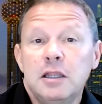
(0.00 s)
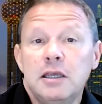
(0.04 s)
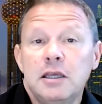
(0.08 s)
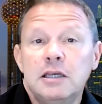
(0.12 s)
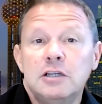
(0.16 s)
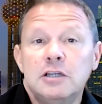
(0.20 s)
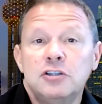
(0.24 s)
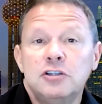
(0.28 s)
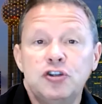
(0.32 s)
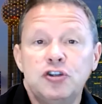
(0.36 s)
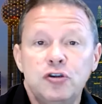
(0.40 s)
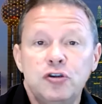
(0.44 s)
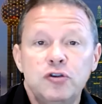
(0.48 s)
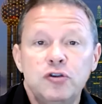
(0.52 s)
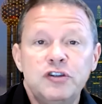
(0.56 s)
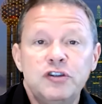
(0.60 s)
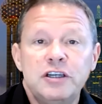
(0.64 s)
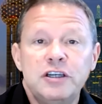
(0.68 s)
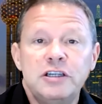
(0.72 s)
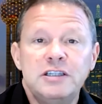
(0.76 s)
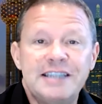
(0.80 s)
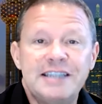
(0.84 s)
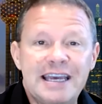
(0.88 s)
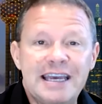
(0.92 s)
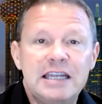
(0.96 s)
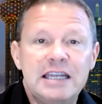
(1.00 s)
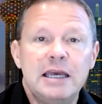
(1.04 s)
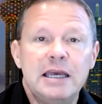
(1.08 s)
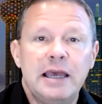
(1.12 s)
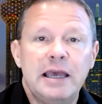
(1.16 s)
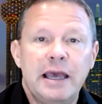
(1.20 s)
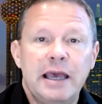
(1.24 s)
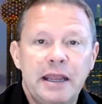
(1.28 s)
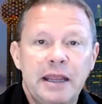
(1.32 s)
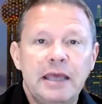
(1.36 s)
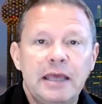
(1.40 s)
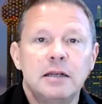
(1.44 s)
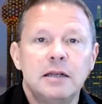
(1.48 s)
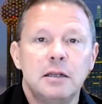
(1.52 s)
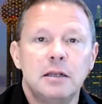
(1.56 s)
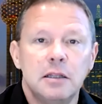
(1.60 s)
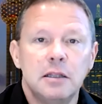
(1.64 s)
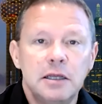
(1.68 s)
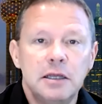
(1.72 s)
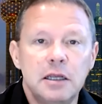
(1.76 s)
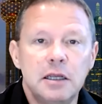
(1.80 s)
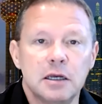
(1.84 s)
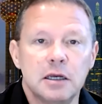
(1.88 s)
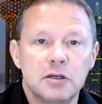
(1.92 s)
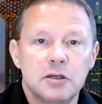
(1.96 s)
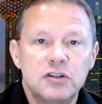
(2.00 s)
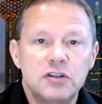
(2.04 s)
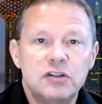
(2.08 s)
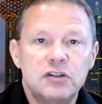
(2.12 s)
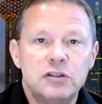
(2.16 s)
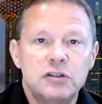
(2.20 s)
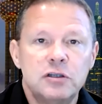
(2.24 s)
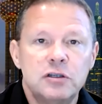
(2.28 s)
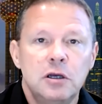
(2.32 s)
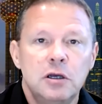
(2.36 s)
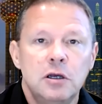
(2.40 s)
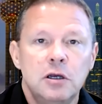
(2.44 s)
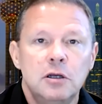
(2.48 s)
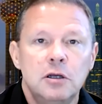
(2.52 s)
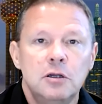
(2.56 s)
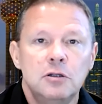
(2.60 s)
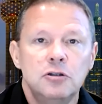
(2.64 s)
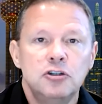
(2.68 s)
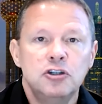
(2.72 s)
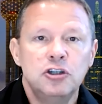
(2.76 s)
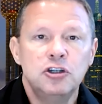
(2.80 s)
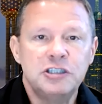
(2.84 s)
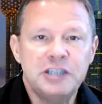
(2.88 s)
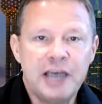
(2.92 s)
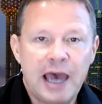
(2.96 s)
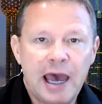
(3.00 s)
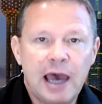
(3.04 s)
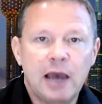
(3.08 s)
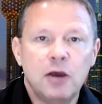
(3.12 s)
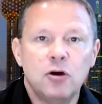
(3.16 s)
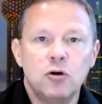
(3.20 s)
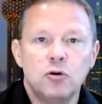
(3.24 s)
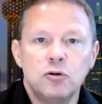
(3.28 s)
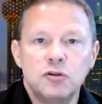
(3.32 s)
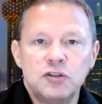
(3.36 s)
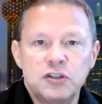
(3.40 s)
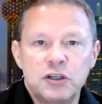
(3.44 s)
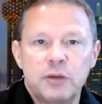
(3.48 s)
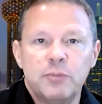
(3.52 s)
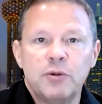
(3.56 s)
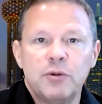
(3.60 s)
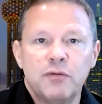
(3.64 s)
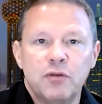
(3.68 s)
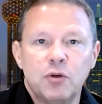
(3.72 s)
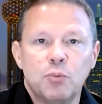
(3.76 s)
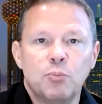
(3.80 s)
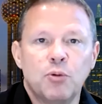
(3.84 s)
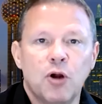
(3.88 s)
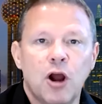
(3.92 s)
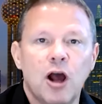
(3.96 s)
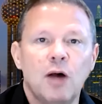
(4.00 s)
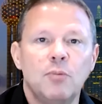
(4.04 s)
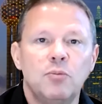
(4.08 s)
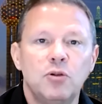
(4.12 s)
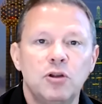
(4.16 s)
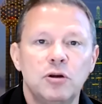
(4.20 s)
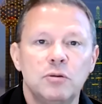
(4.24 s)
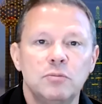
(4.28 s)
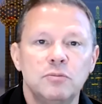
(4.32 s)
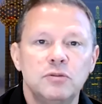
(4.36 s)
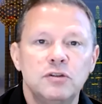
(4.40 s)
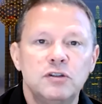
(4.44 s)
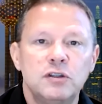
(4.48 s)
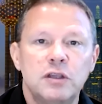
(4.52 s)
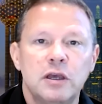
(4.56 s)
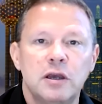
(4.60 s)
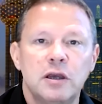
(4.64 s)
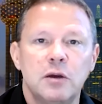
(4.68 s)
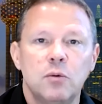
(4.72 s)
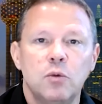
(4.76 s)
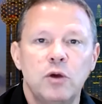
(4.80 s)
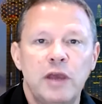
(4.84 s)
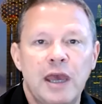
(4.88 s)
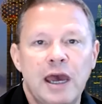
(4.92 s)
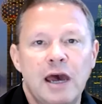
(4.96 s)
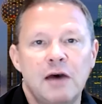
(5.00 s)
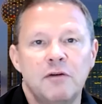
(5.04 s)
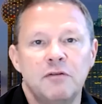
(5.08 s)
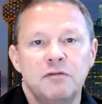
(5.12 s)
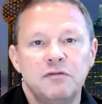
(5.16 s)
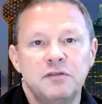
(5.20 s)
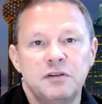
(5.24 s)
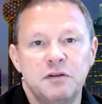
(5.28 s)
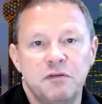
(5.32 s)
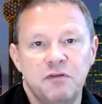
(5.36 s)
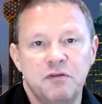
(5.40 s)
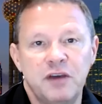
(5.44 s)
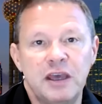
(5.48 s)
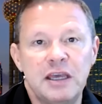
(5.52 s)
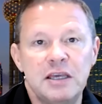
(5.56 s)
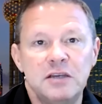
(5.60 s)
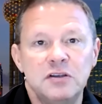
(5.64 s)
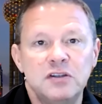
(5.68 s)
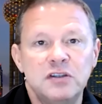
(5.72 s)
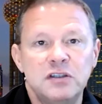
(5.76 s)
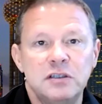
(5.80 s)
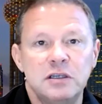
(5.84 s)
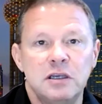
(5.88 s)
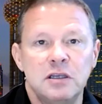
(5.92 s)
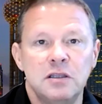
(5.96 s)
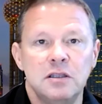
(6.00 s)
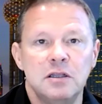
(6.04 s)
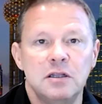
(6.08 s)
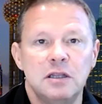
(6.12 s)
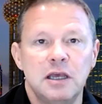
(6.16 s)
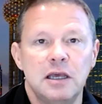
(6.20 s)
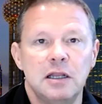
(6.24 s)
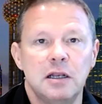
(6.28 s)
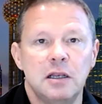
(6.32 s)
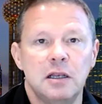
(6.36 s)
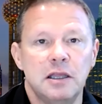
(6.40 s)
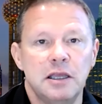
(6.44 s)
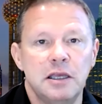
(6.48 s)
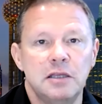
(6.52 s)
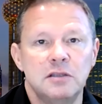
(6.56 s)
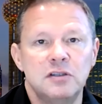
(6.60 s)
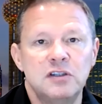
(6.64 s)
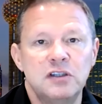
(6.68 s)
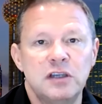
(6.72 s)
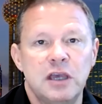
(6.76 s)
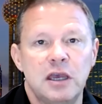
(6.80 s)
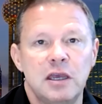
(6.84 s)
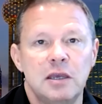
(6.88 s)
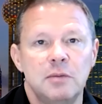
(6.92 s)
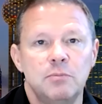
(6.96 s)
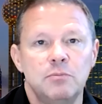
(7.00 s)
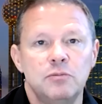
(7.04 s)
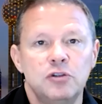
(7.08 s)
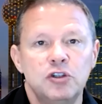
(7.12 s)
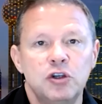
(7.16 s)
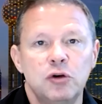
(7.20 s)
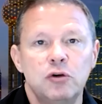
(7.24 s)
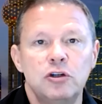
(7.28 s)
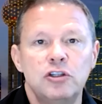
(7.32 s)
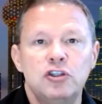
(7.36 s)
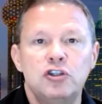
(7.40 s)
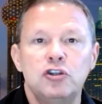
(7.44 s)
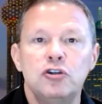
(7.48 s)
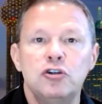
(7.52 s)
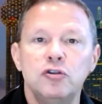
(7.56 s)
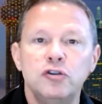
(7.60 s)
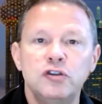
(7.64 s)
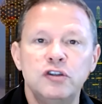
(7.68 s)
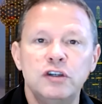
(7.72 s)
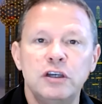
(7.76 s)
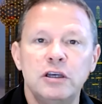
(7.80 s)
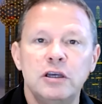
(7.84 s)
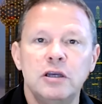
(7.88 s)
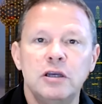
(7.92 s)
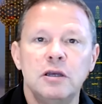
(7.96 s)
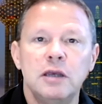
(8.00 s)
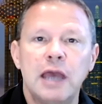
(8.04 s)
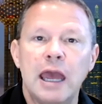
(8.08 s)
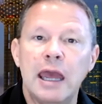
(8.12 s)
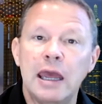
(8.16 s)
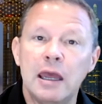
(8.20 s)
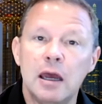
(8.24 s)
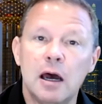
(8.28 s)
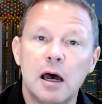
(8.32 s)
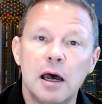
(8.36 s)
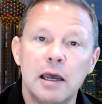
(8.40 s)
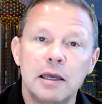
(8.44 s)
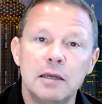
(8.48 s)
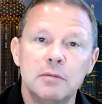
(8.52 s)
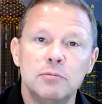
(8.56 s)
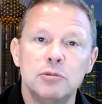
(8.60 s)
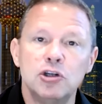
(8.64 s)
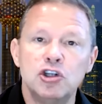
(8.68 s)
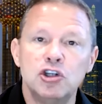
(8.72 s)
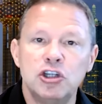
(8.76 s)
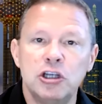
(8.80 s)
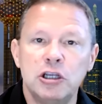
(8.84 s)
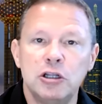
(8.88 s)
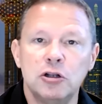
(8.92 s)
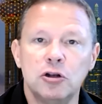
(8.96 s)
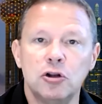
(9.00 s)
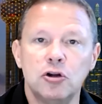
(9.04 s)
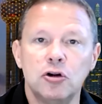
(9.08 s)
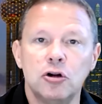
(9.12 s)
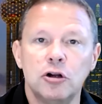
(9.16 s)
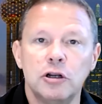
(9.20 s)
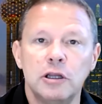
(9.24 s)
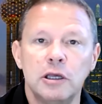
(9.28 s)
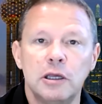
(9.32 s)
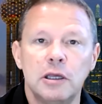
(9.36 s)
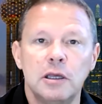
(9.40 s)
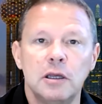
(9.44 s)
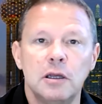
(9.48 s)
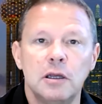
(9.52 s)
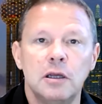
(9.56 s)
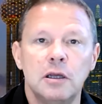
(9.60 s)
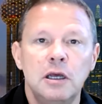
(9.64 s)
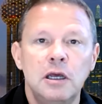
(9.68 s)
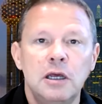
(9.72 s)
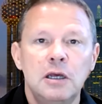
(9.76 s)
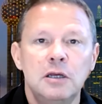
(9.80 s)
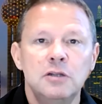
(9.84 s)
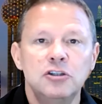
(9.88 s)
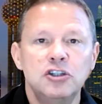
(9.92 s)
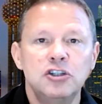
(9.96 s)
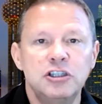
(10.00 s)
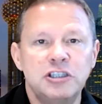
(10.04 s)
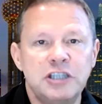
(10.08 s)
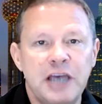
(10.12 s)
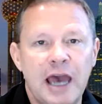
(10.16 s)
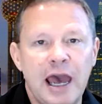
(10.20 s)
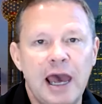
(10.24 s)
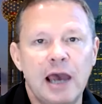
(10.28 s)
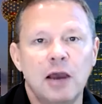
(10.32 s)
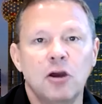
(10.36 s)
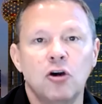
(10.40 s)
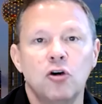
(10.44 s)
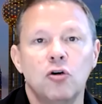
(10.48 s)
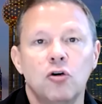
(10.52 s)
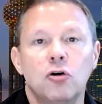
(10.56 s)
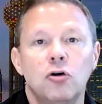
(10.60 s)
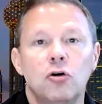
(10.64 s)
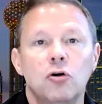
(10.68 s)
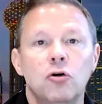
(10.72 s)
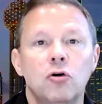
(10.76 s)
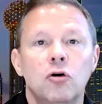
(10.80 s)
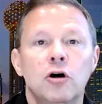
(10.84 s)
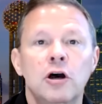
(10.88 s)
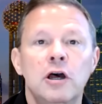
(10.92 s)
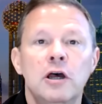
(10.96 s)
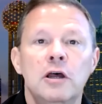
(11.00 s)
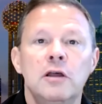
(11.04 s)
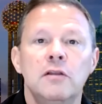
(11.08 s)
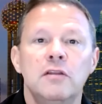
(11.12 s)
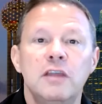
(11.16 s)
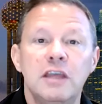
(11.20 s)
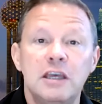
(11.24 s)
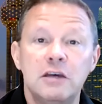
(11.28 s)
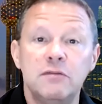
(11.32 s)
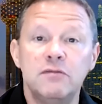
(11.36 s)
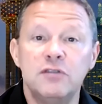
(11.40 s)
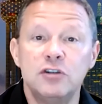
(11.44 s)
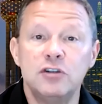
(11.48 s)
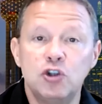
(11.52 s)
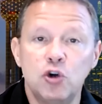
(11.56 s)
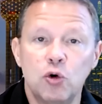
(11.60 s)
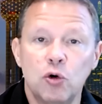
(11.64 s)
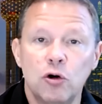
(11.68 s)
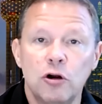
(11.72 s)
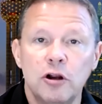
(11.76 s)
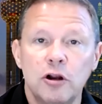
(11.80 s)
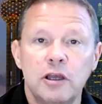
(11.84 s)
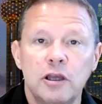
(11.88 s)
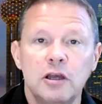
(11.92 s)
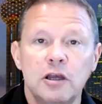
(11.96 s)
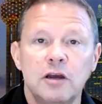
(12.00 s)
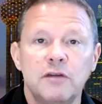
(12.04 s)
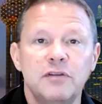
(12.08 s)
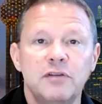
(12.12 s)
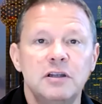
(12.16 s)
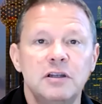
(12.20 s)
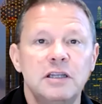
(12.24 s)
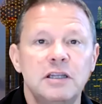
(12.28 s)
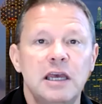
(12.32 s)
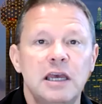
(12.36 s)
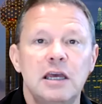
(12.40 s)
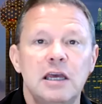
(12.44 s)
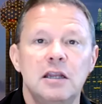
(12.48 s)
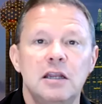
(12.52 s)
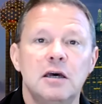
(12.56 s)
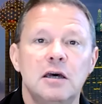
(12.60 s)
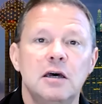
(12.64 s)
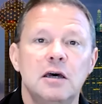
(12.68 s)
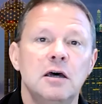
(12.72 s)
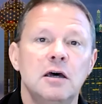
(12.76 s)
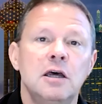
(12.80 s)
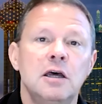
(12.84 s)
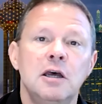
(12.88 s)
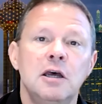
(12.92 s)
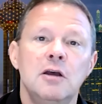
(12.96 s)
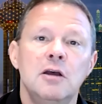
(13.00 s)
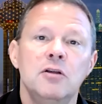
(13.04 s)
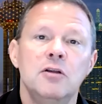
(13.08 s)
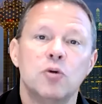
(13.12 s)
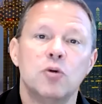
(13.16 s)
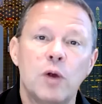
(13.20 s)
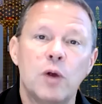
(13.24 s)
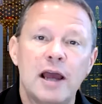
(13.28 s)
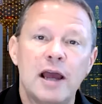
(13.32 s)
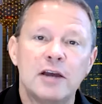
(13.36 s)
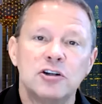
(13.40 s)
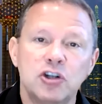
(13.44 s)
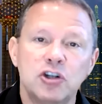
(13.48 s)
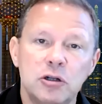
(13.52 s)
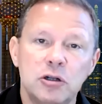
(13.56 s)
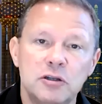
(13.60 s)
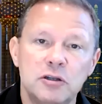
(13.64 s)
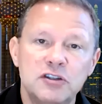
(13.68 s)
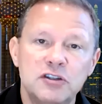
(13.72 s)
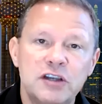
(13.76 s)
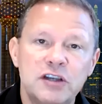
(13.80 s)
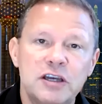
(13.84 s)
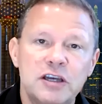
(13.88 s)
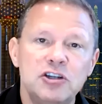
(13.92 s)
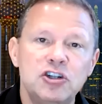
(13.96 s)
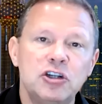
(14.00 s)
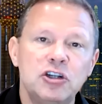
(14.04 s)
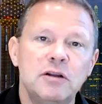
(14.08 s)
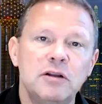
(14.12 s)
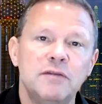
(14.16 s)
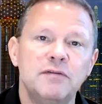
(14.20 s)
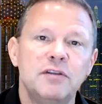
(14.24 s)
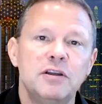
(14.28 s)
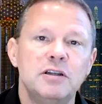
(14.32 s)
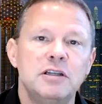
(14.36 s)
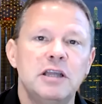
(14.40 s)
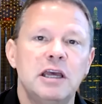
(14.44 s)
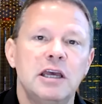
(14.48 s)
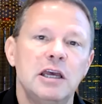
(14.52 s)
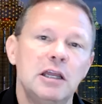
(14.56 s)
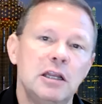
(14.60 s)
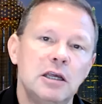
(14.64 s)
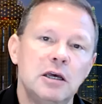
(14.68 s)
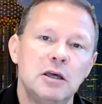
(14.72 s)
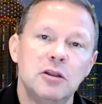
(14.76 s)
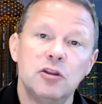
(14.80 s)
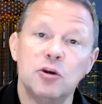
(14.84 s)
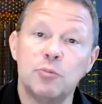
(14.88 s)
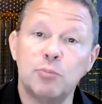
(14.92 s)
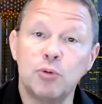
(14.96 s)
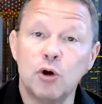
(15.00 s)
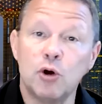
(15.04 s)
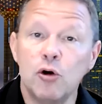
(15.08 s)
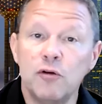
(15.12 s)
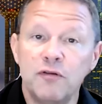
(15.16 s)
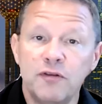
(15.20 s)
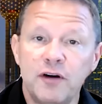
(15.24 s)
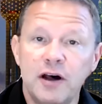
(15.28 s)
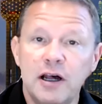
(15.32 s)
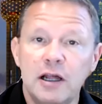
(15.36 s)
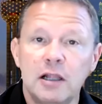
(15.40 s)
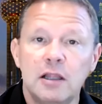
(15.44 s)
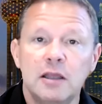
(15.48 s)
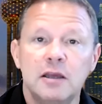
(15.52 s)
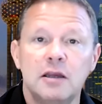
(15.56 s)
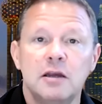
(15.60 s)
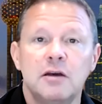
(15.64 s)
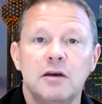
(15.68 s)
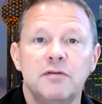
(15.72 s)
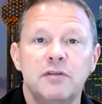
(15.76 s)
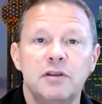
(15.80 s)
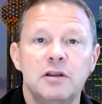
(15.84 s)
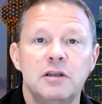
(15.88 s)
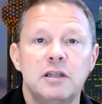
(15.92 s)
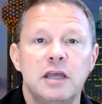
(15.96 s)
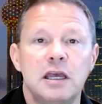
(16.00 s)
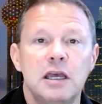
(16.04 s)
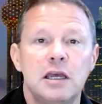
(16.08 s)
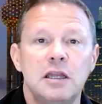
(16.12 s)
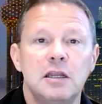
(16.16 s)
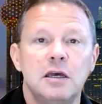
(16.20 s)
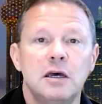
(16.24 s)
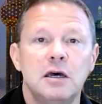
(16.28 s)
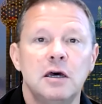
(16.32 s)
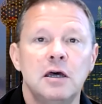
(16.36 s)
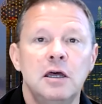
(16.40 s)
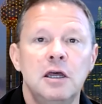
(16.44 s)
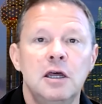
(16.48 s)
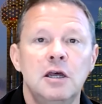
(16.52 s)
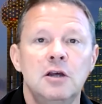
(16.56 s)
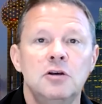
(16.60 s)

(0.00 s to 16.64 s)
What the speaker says: it's using data and analytics to tackle some of the problems that we have to face in the data landscape. So it's using AI and machine learning to tackle the inventorying of the data, the rationalization of the data, the profiling of the data.